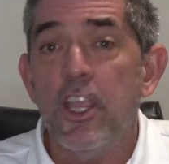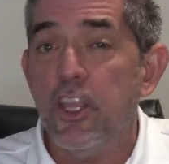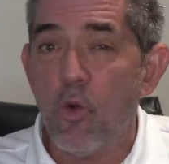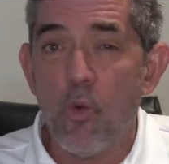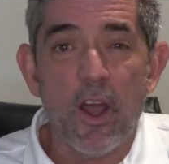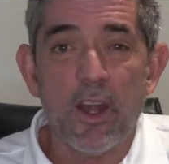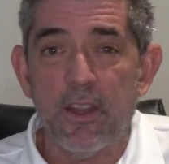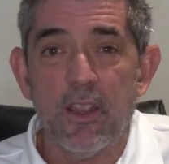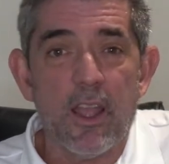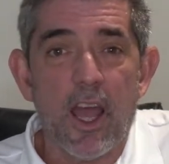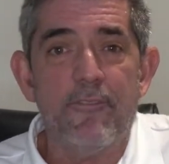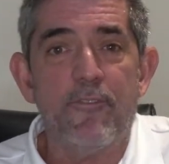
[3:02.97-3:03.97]
You don't
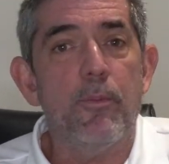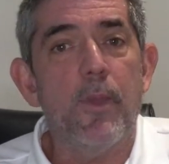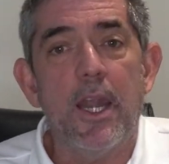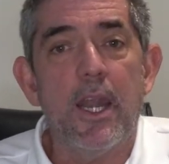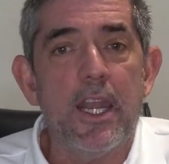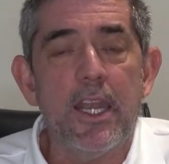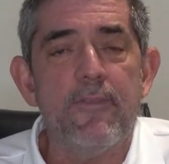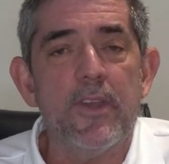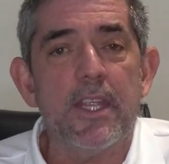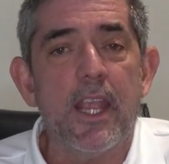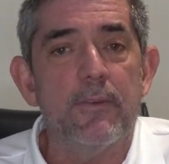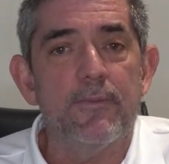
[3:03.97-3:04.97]
want, God forbid, any
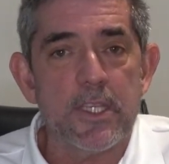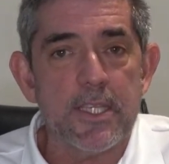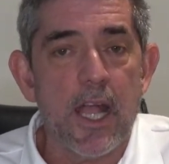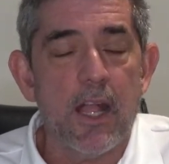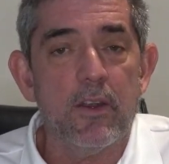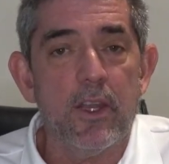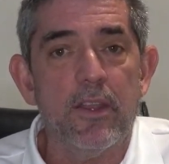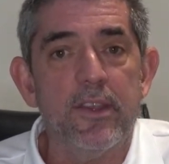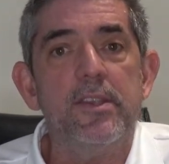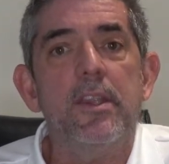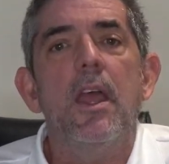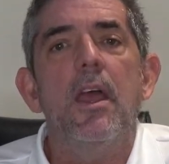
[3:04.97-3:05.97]

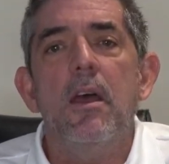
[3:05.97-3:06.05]
fatalities.